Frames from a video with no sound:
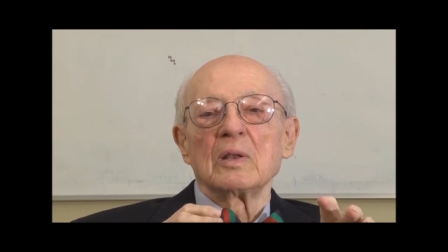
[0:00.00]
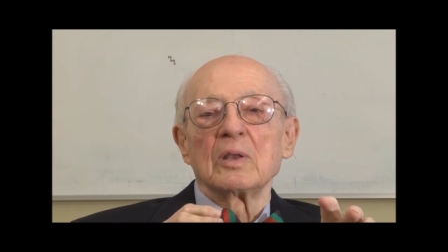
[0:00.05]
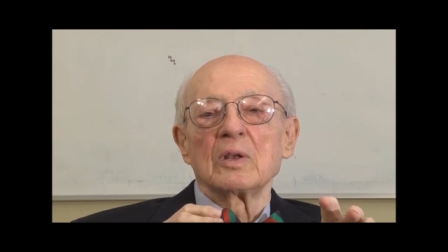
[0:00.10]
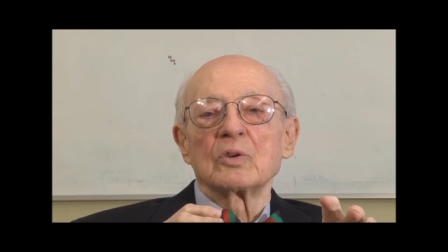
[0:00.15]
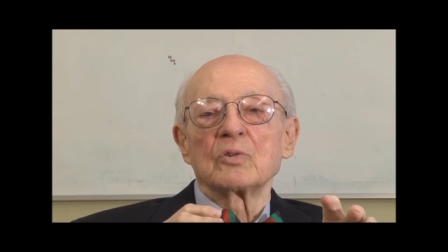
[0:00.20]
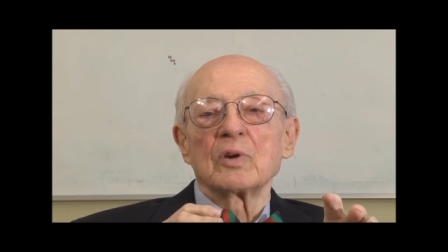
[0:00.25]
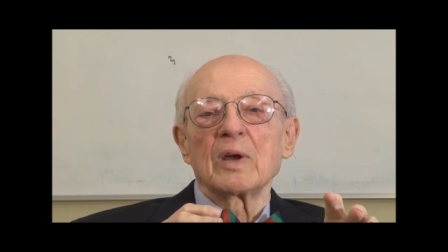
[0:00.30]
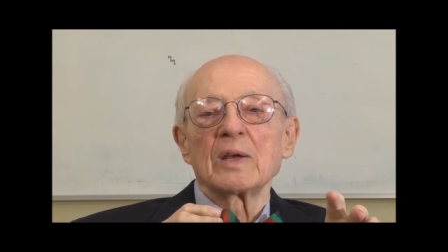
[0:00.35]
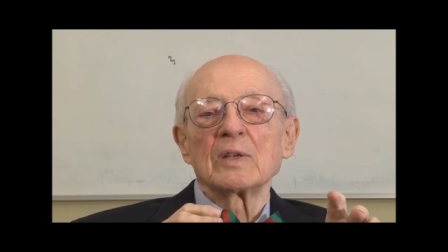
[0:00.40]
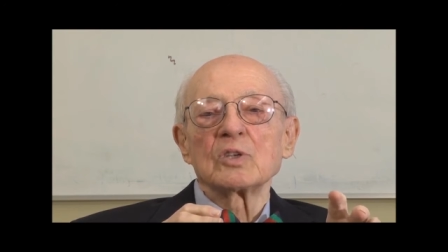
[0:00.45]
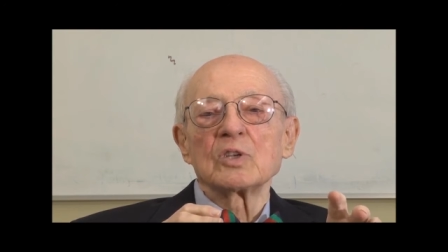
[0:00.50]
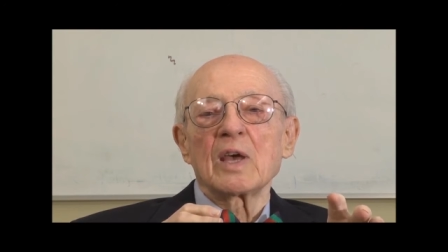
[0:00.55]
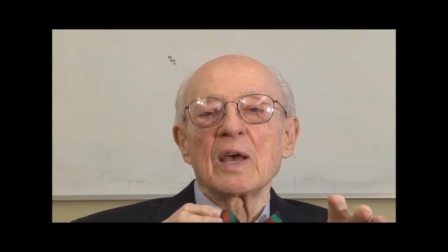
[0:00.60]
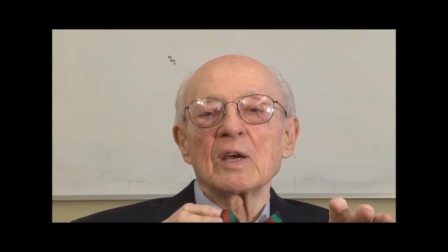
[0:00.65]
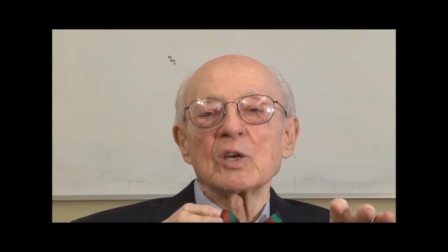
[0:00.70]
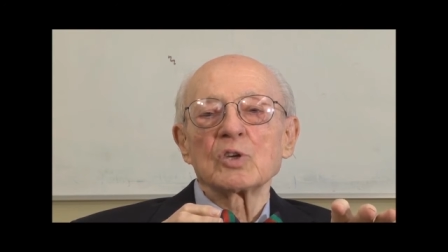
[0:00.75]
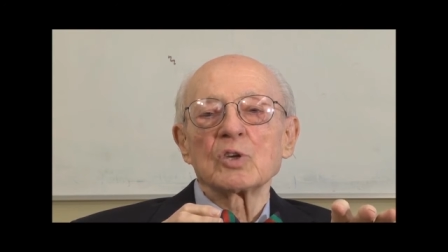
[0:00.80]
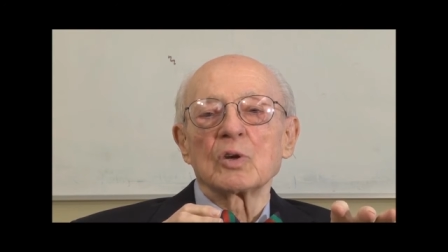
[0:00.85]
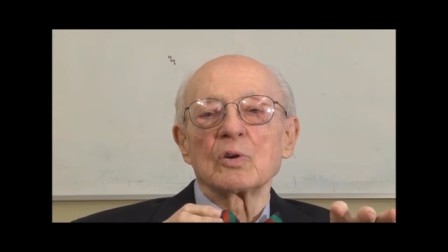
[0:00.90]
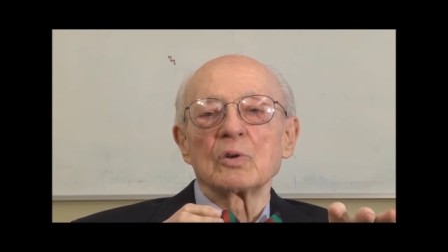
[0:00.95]
the
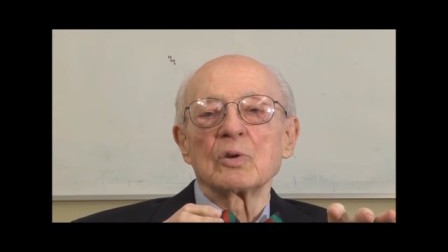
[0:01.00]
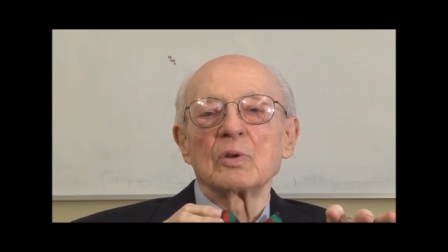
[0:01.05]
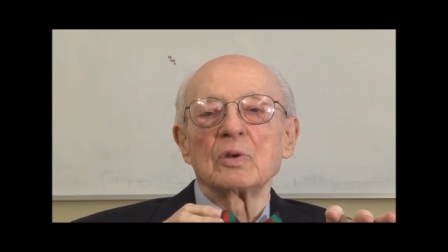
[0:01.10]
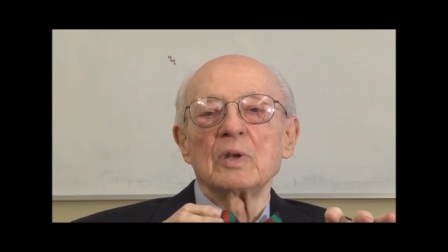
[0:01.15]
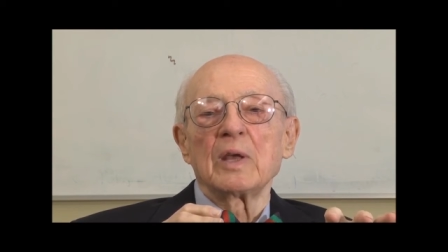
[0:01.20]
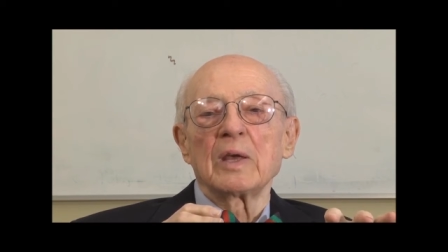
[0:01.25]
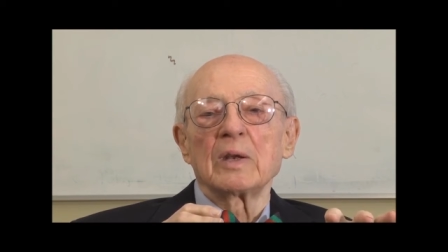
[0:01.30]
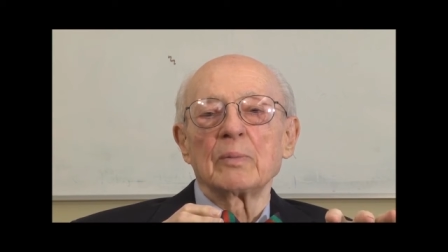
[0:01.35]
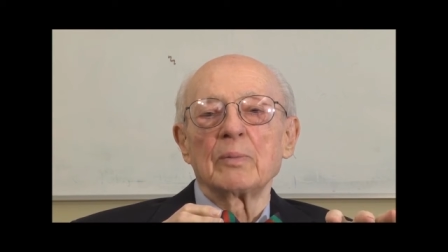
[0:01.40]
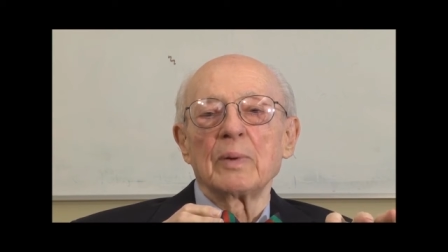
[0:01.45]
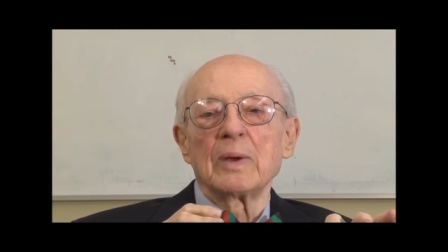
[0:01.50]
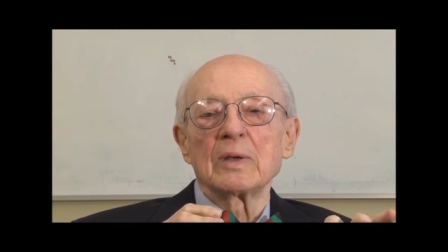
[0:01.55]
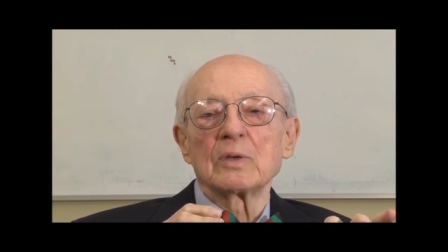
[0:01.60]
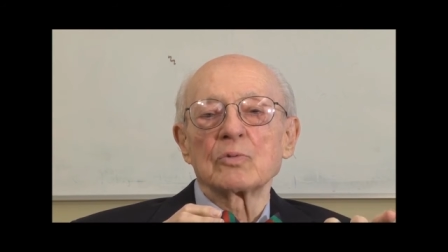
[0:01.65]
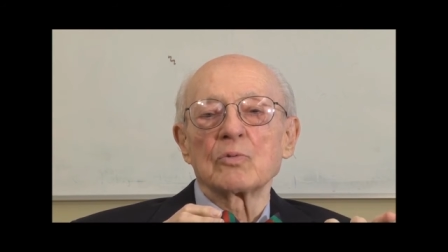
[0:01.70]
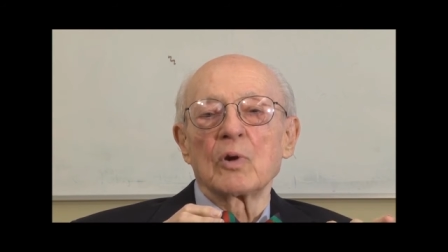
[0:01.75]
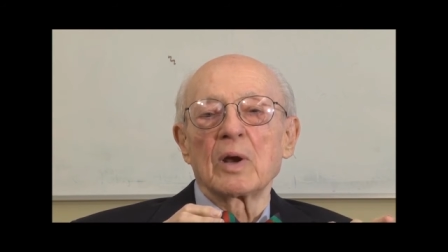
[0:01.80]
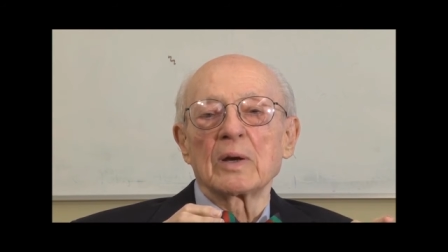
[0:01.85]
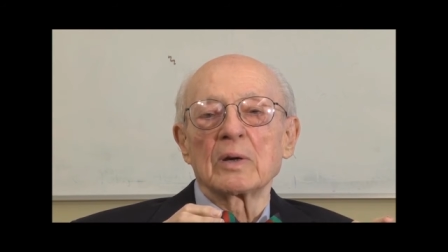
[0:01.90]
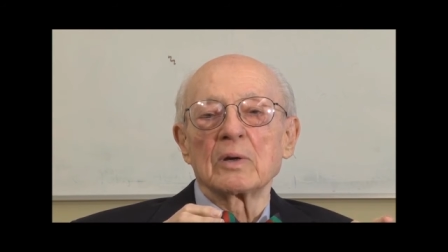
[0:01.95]
transaction
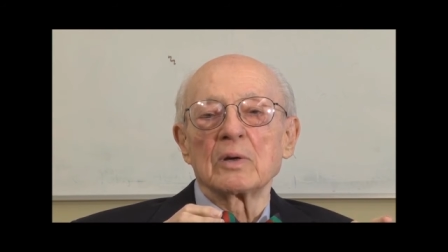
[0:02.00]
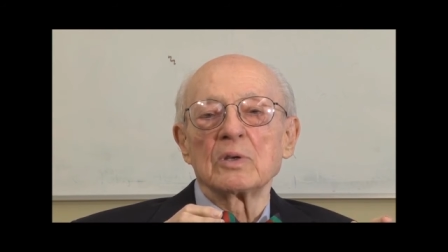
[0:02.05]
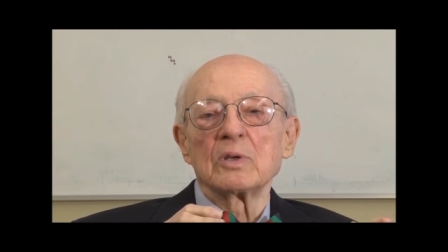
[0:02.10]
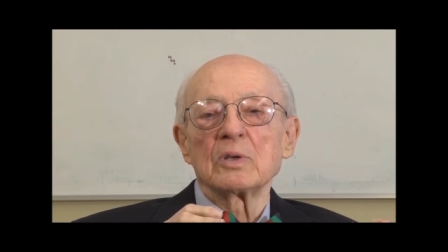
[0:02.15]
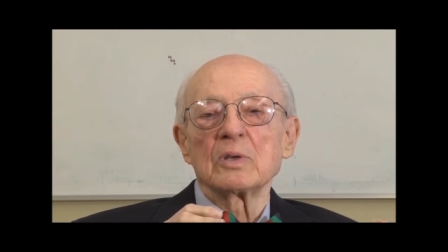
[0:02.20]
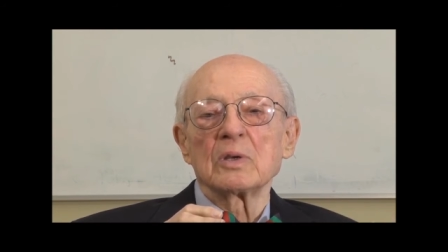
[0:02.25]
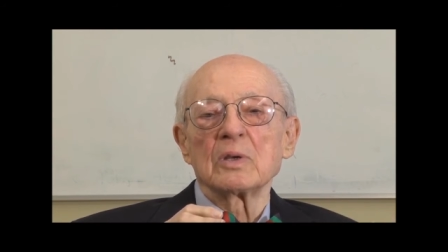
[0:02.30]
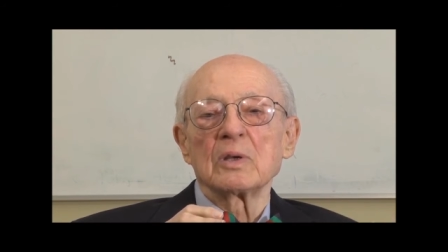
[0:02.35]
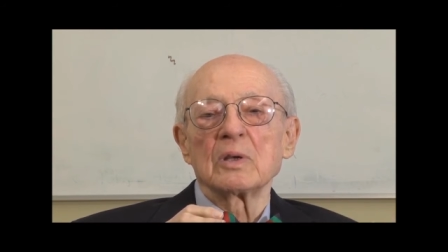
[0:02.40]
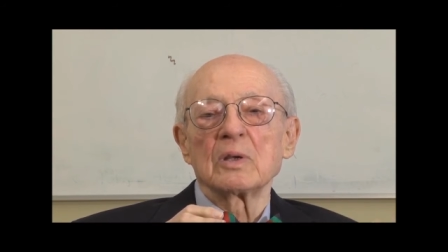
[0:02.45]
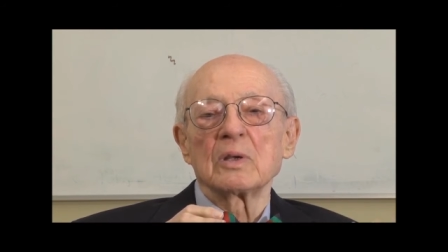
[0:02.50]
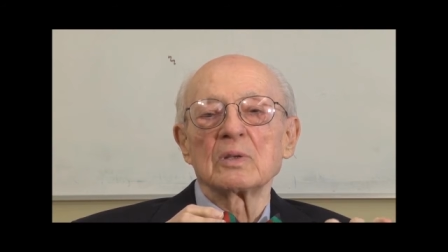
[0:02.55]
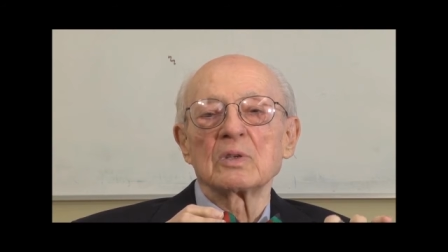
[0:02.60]
database records,